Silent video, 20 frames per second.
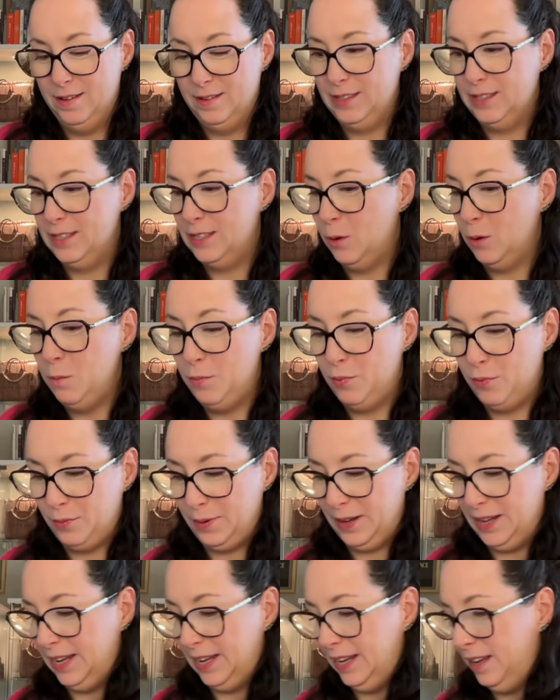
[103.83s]
So
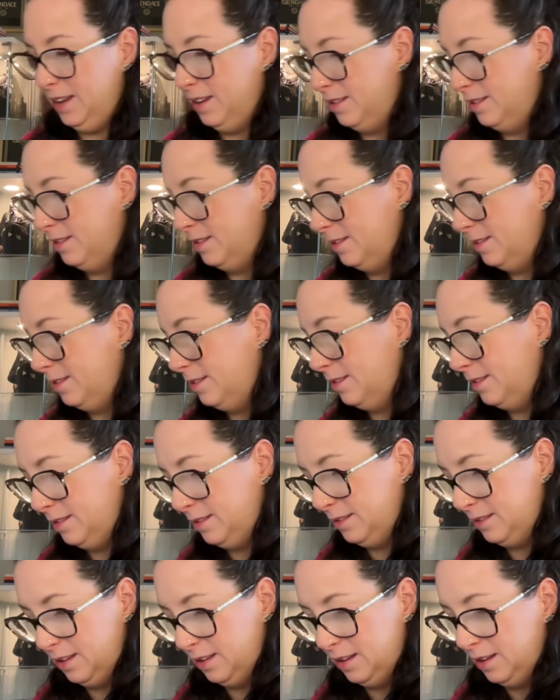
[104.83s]
pretty.
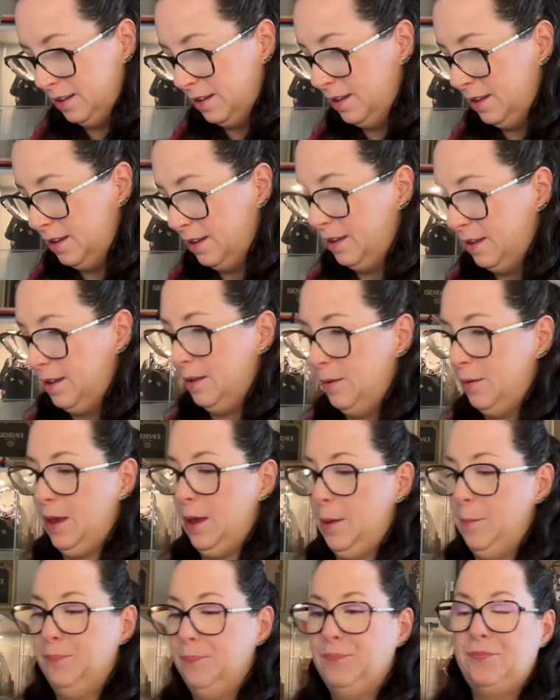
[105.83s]
Okay,